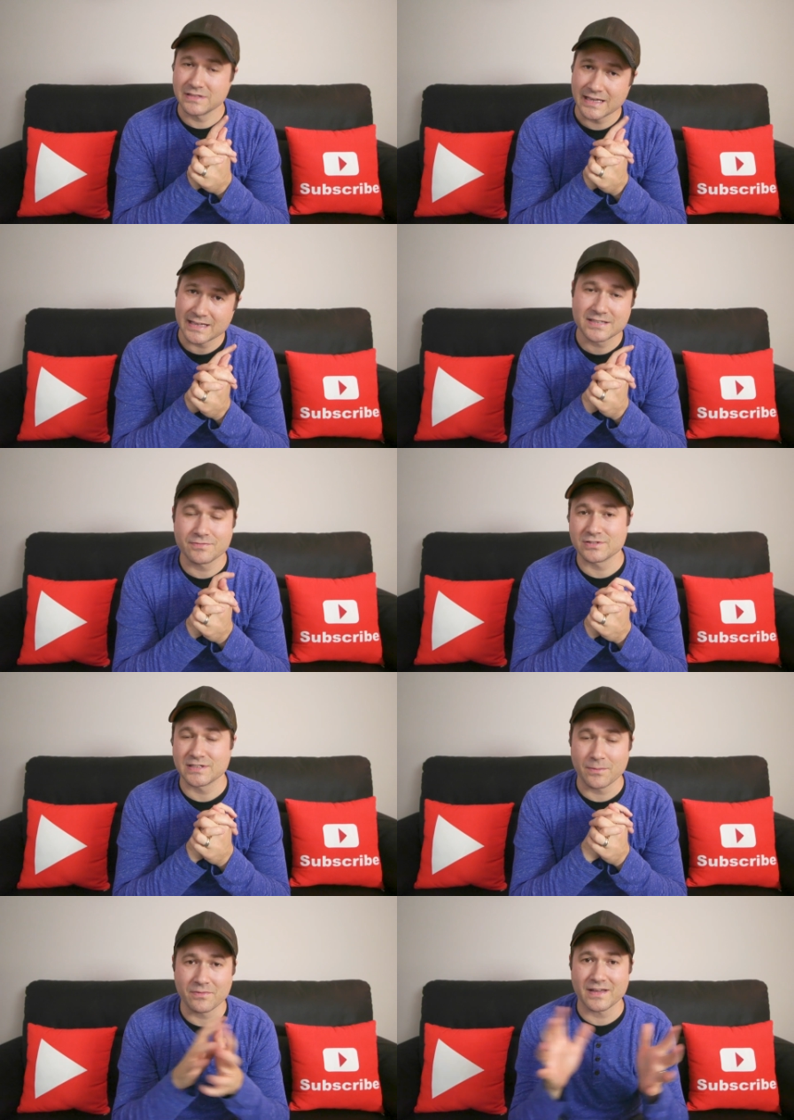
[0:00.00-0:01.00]
stinks for
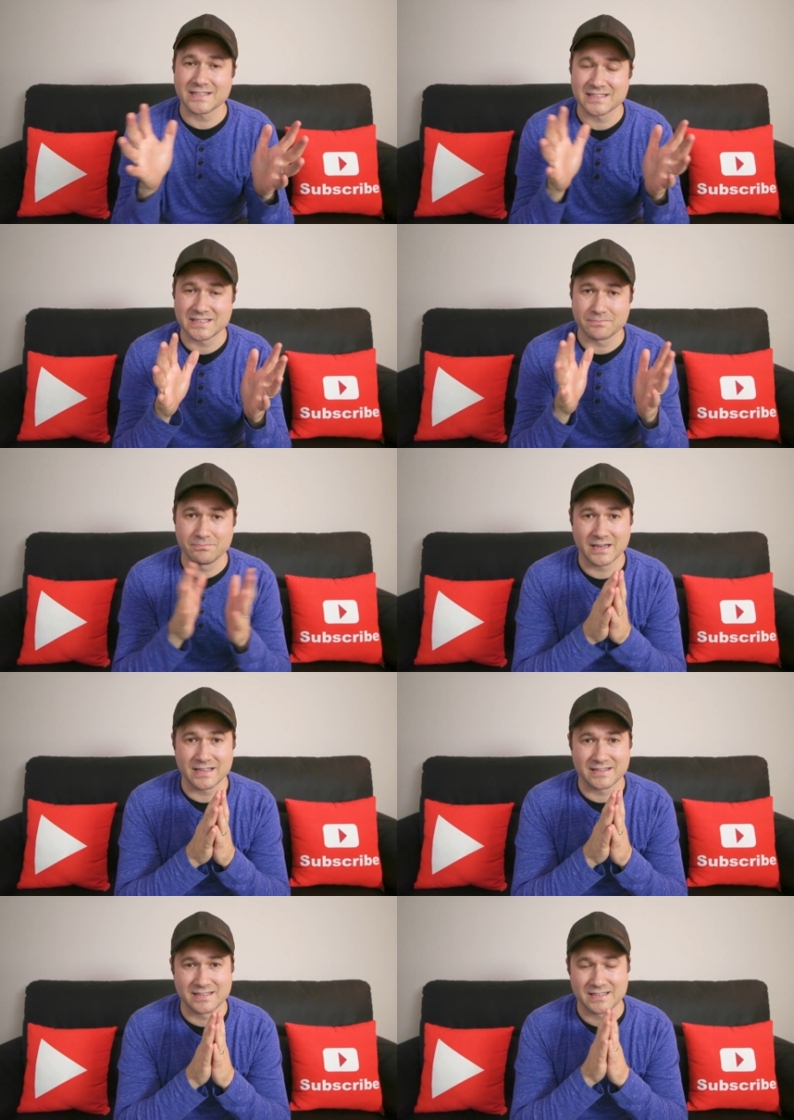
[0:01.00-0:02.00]
some of us,
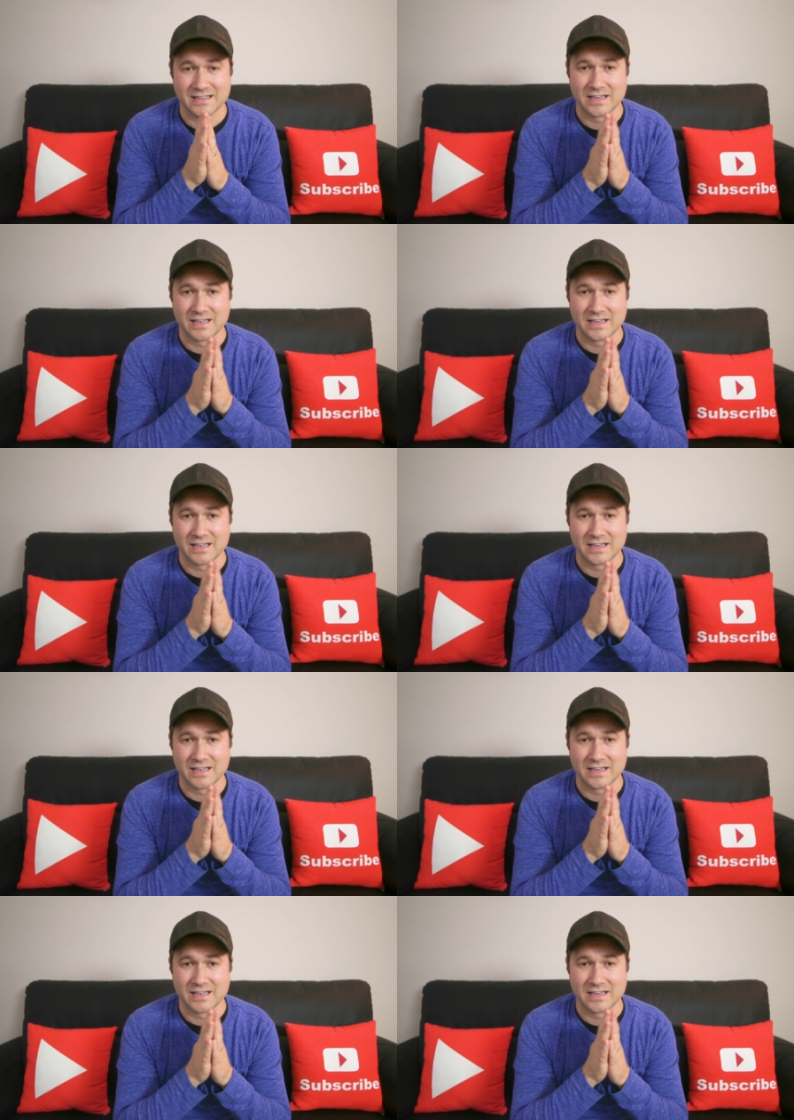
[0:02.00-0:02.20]
but